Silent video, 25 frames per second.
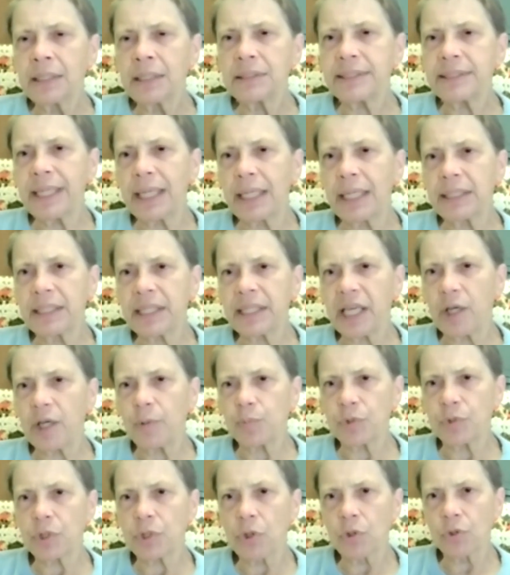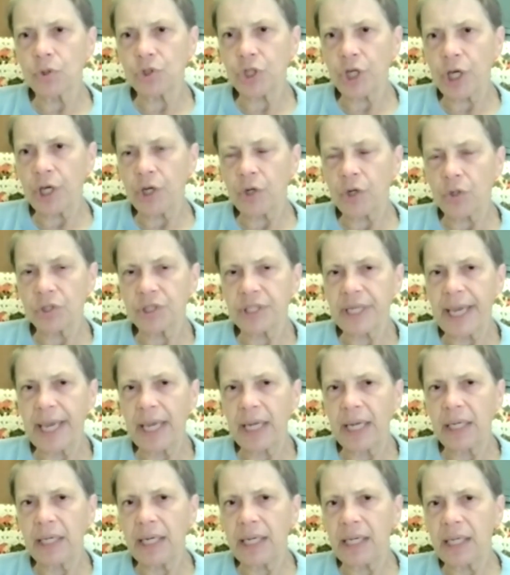tend to keep salt shakers
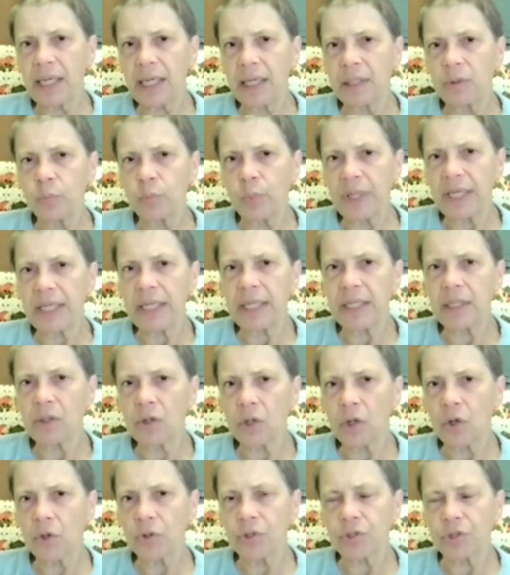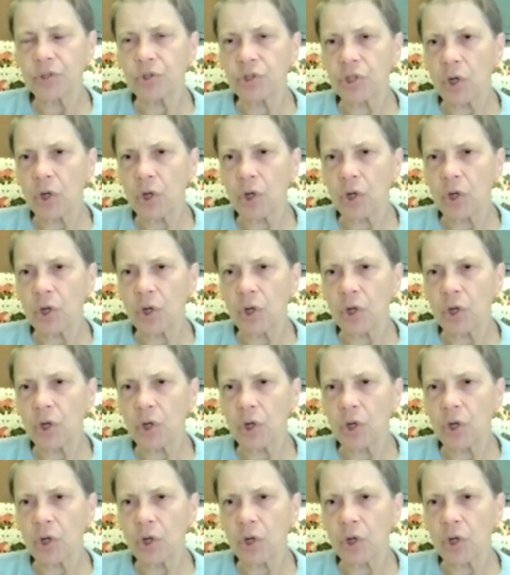handy, and we eat all the